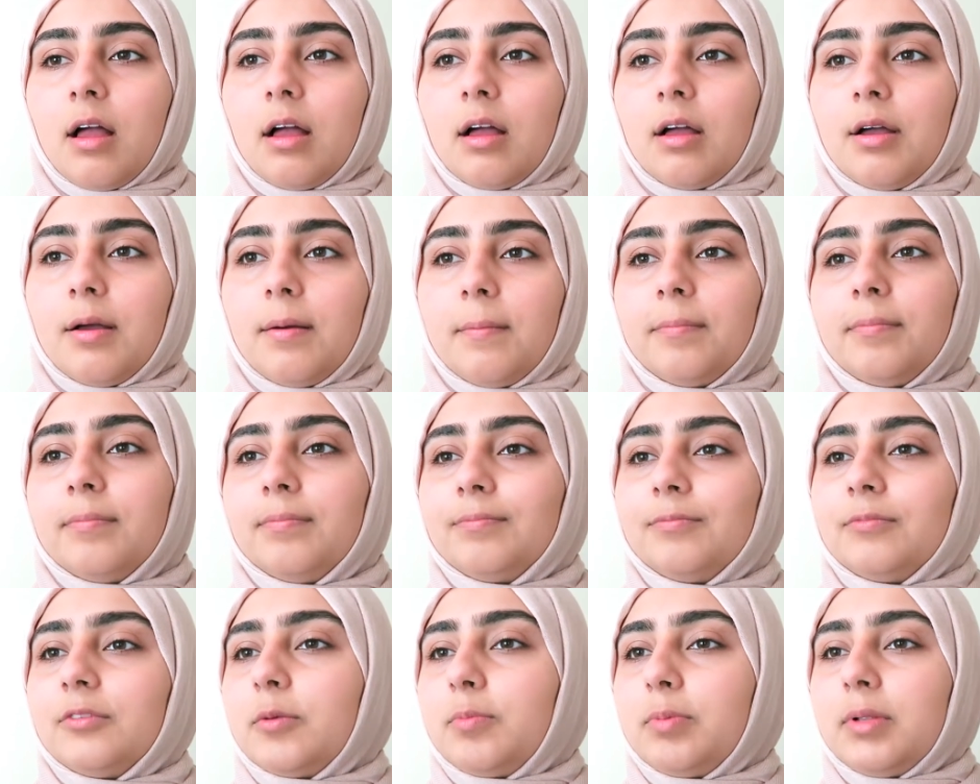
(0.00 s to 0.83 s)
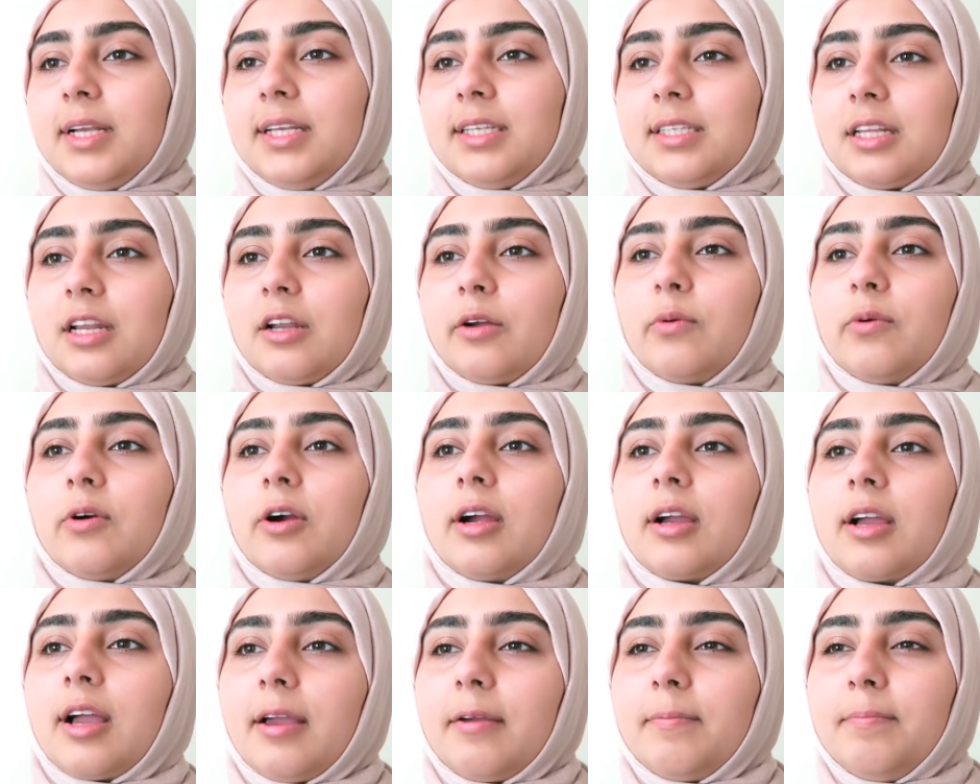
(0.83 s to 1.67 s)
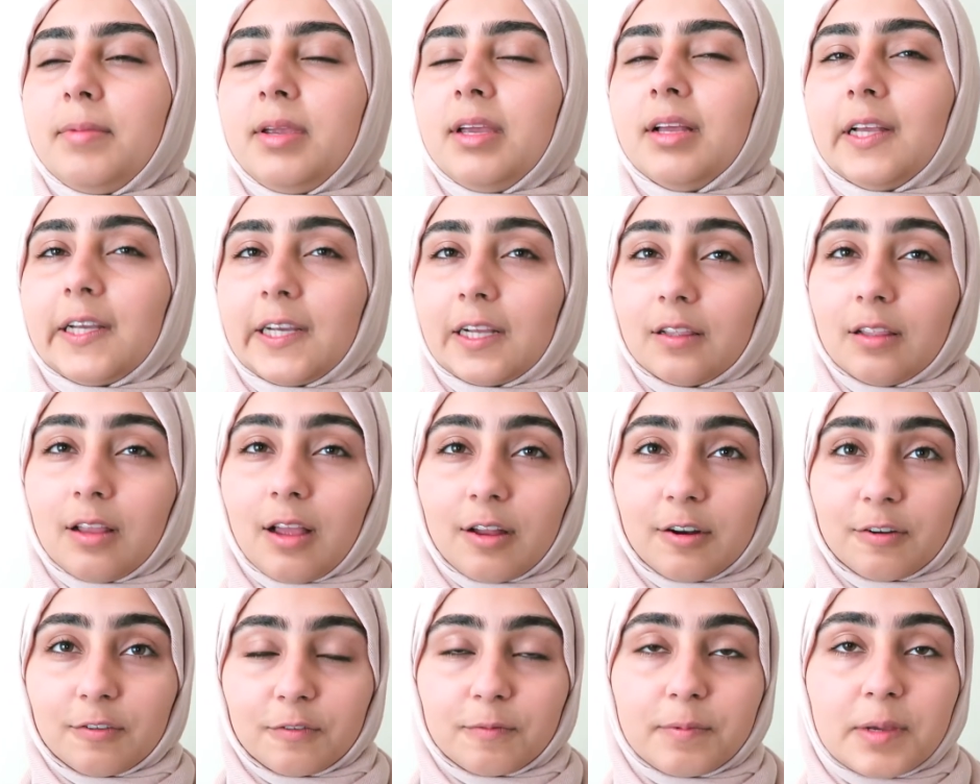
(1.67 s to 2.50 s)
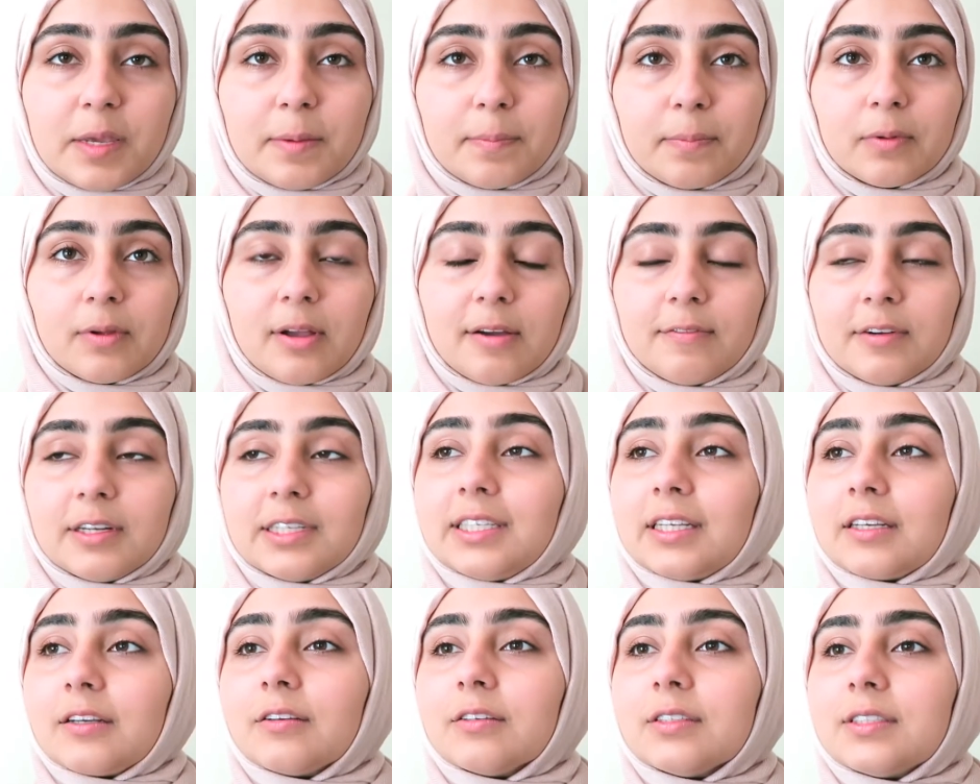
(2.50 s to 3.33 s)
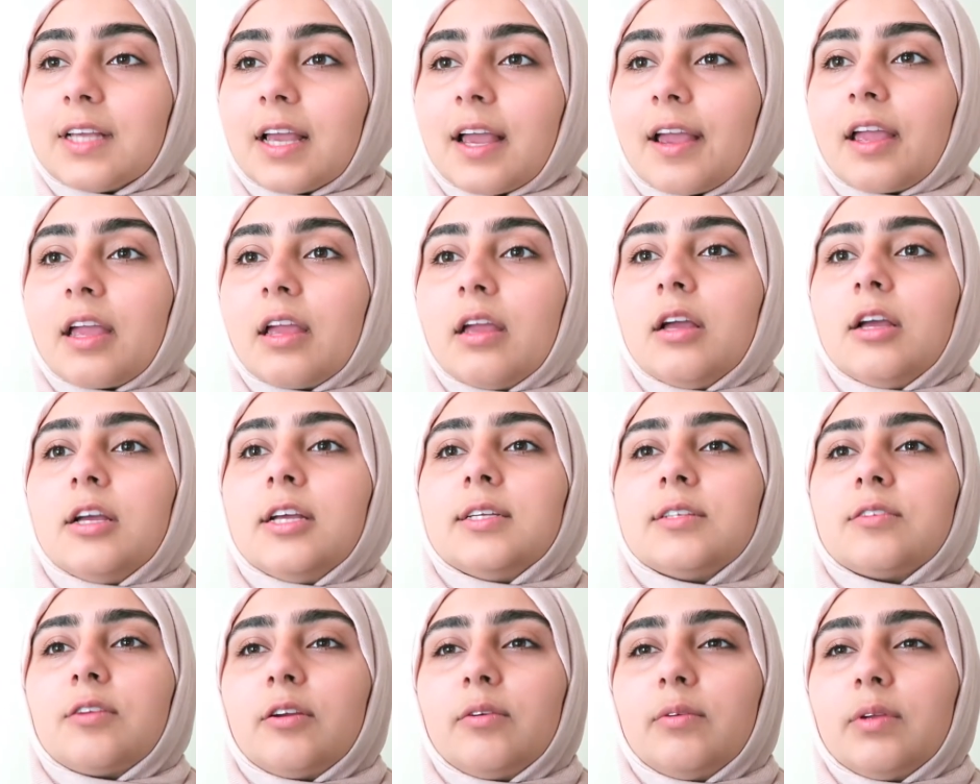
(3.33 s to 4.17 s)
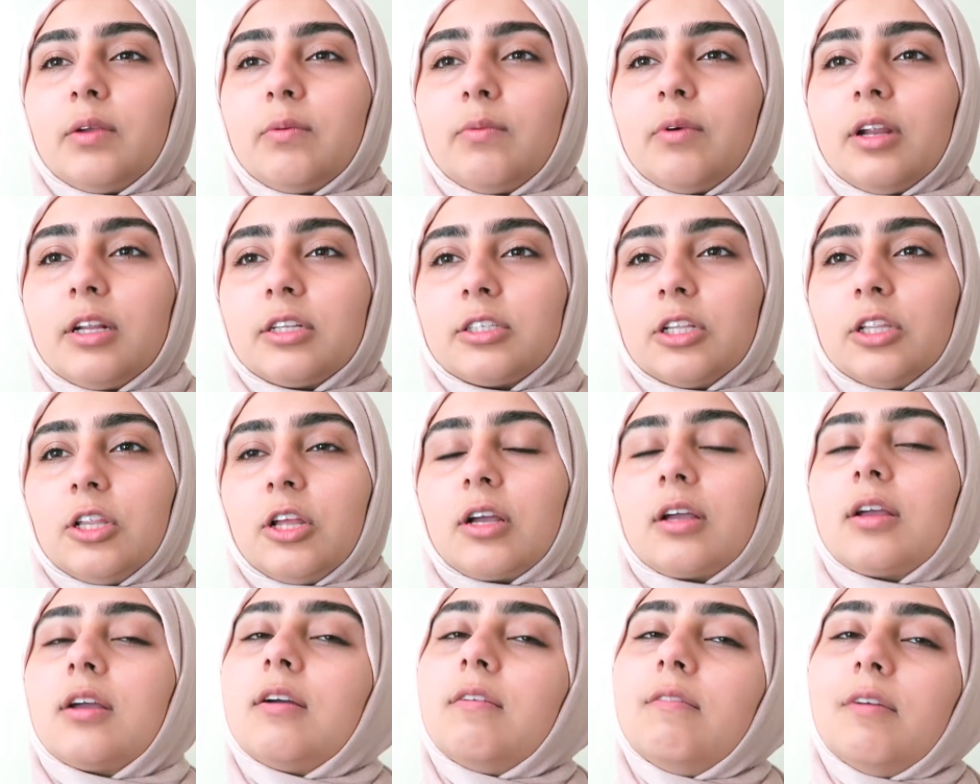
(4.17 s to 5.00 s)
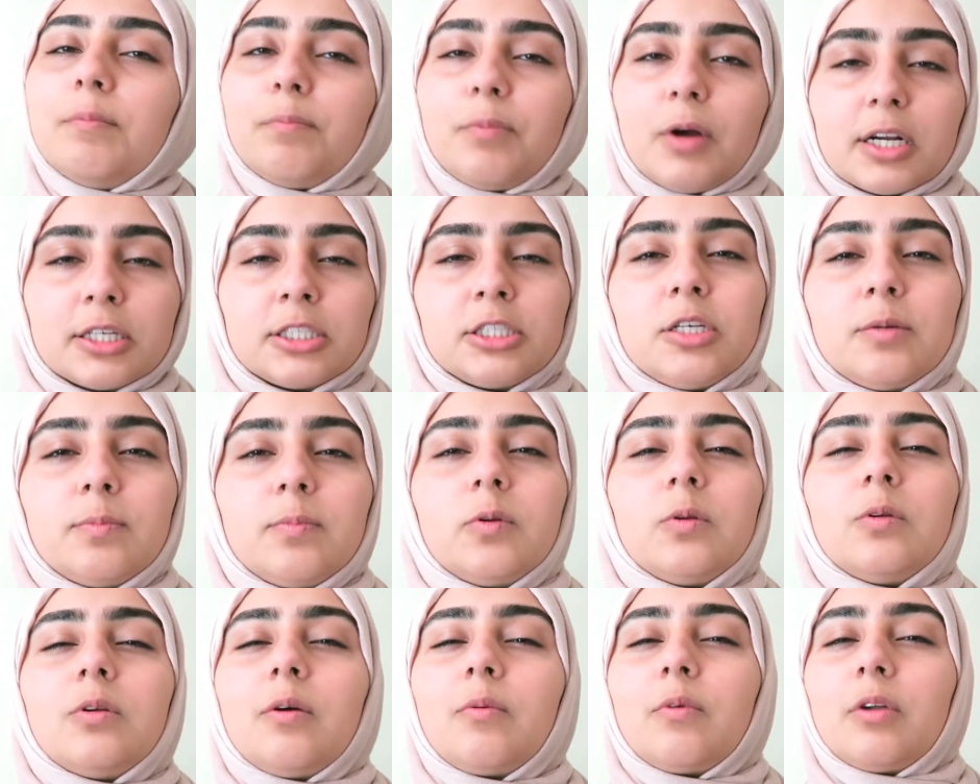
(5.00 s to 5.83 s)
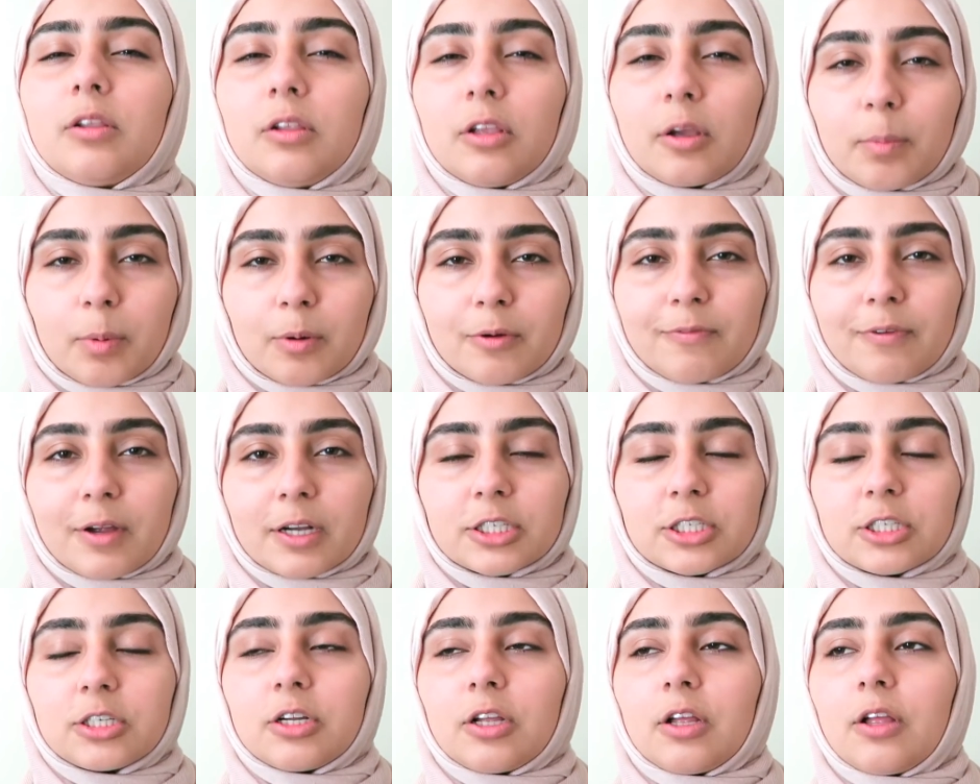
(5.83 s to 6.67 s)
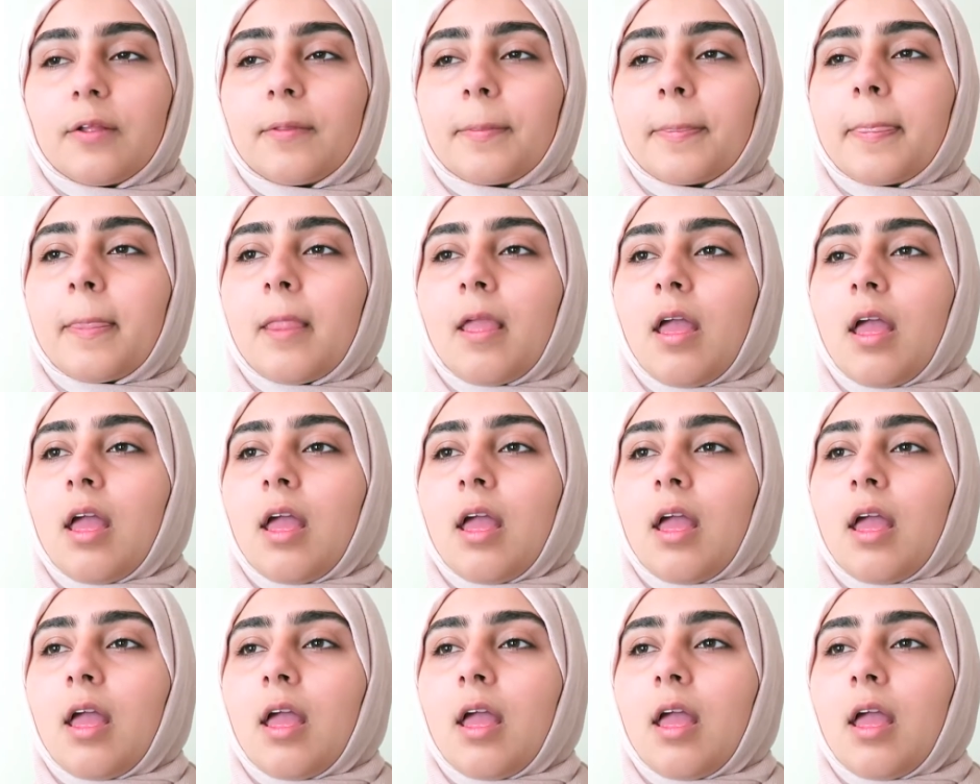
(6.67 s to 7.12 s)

The place that I work, I meet like a lot of people every single day, so I really want it to look impressionable. I want to look professional.